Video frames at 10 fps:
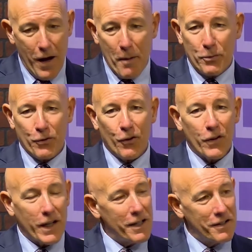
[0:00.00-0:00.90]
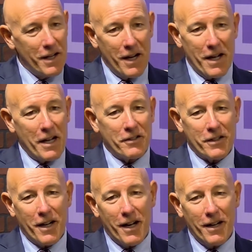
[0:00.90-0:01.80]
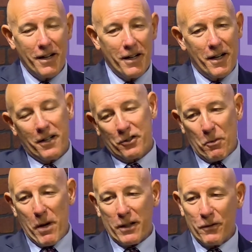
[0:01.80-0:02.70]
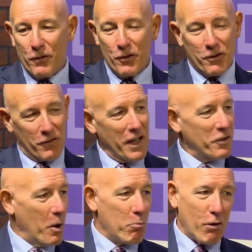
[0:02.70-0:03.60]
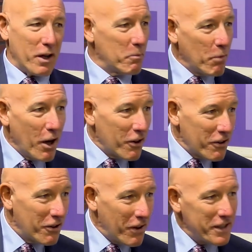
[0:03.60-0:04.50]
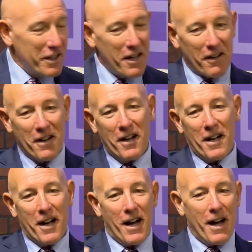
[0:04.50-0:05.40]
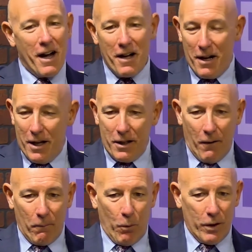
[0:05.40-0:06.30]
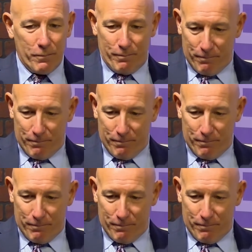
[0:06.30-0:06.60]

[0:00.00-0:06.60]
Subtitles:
absolutely. That's let's go back to food service. That's our bread and butter right there. We're